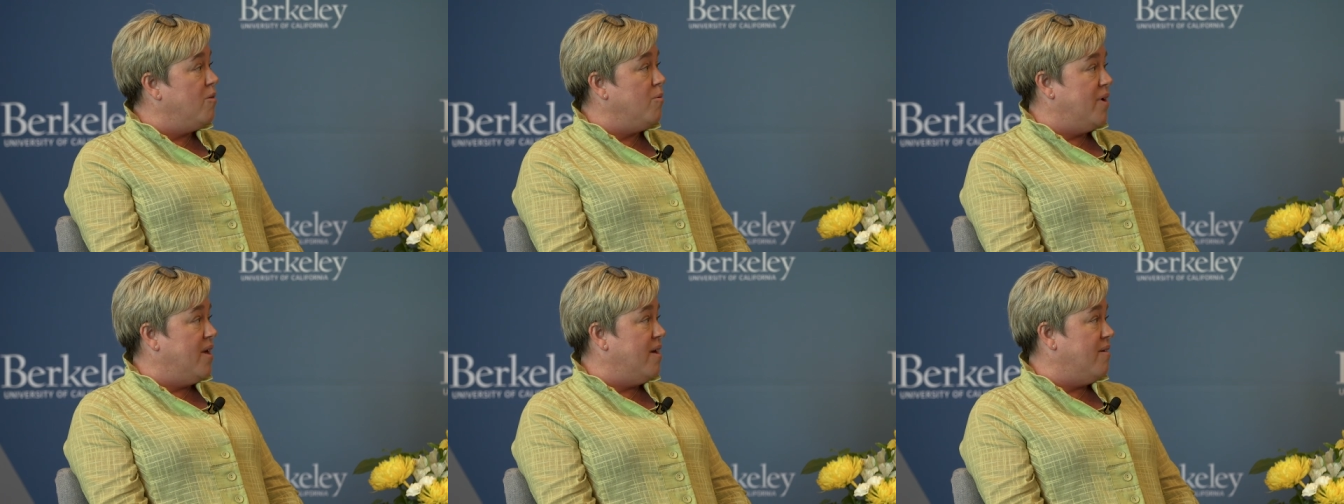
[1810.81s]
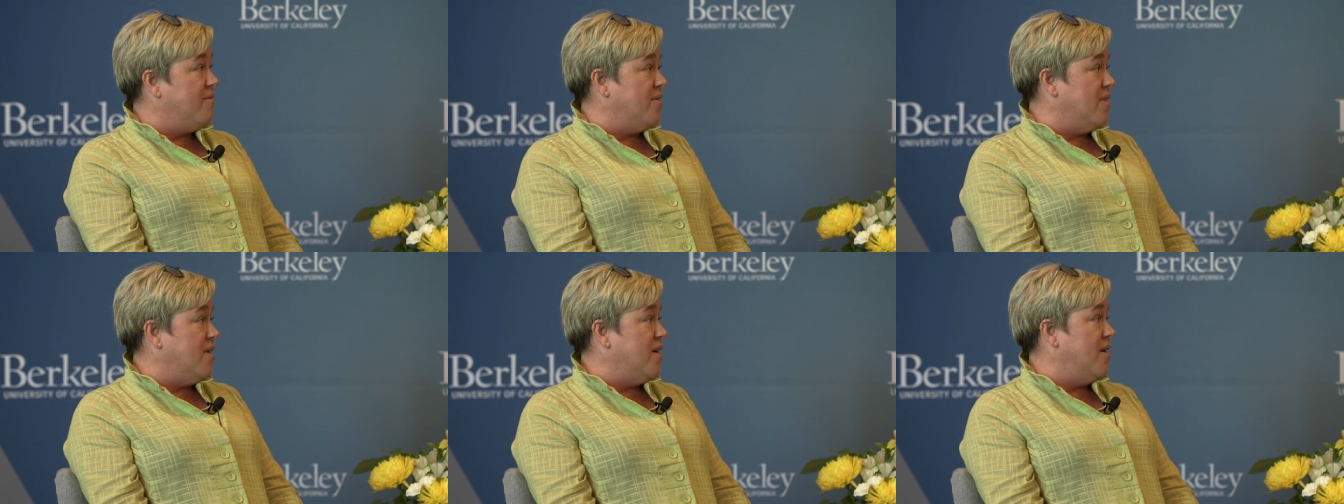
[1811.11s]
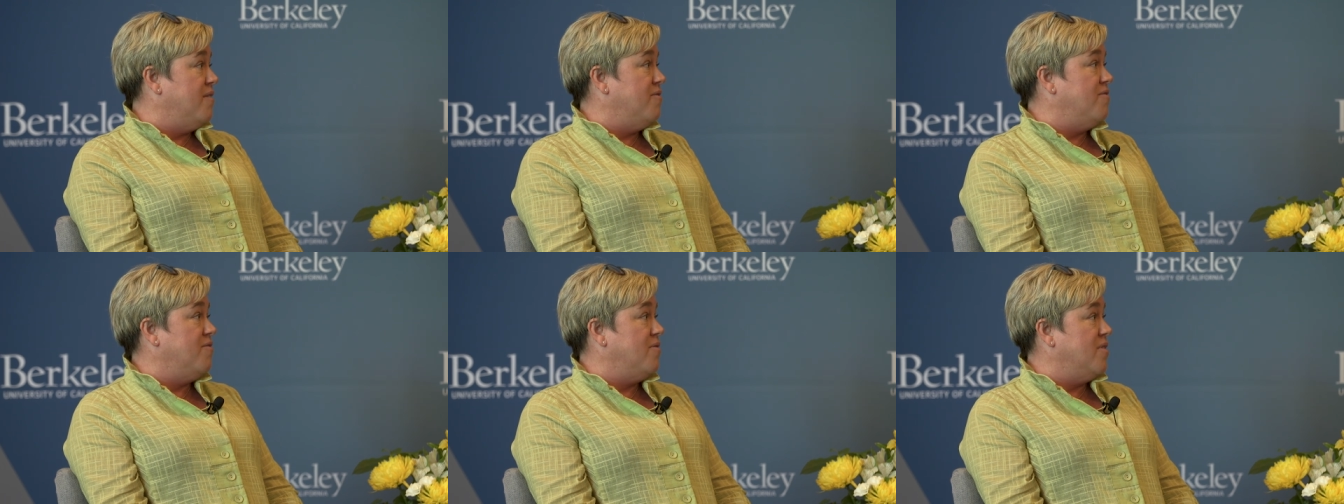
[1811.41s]
We have a lot
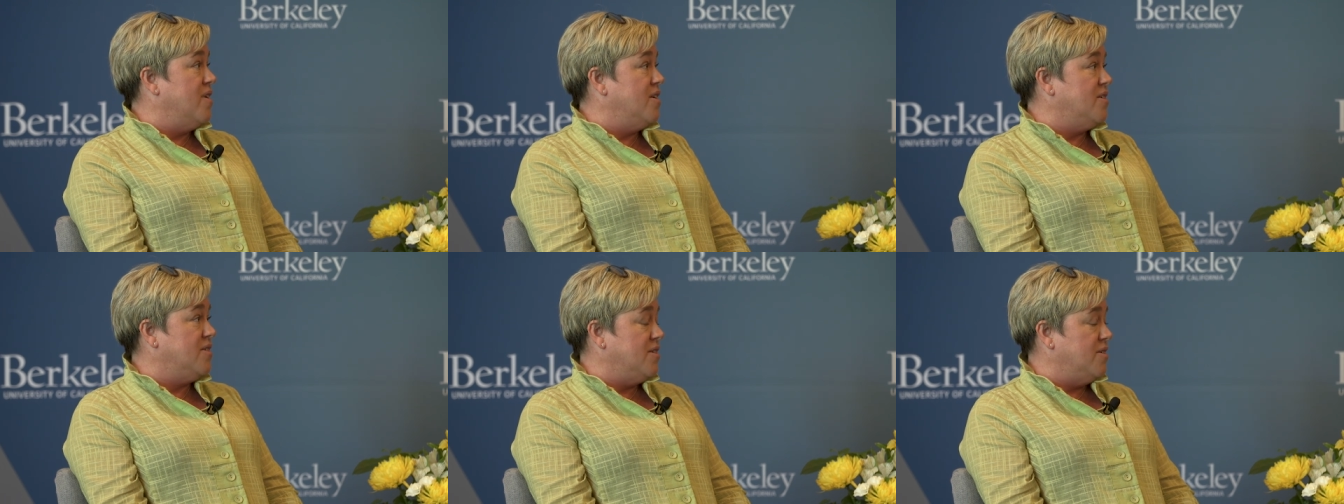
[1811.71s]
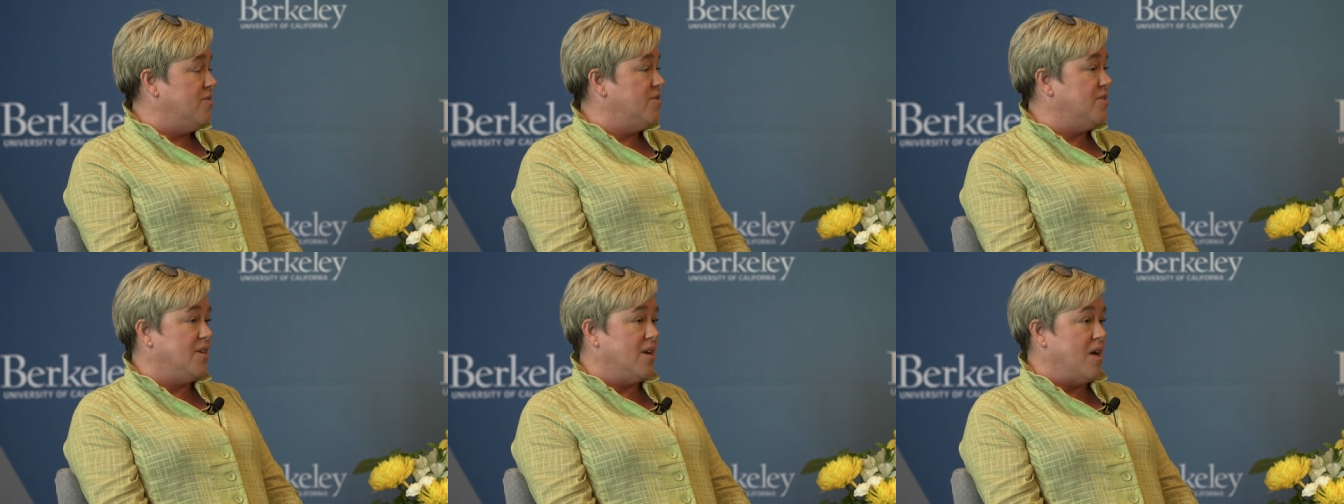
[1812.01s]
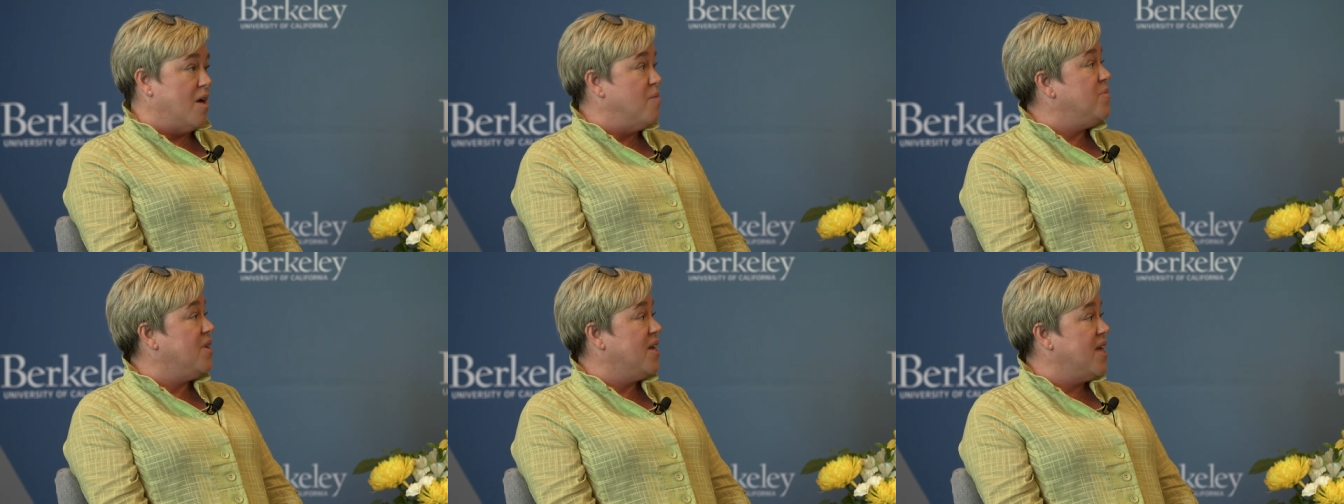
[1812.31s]
of legislators that
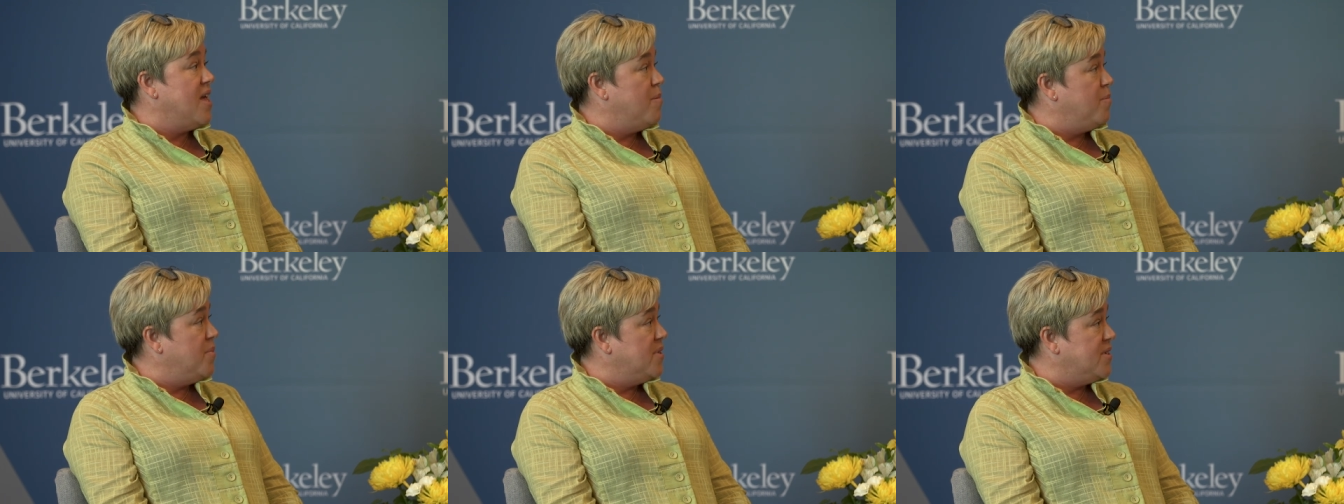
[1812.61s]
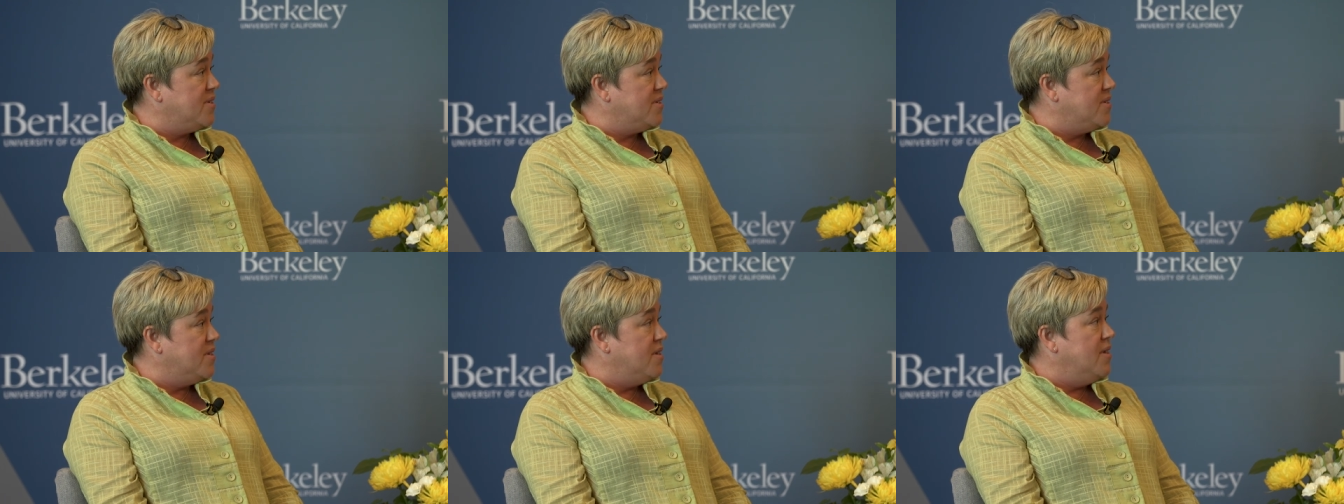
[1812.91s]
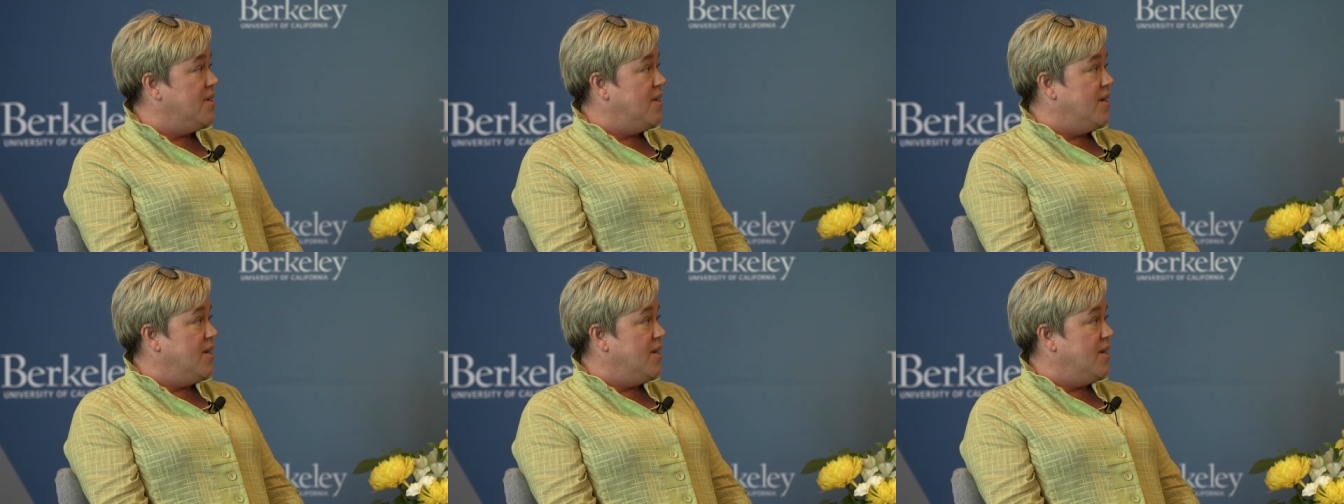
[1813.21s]
come to campus,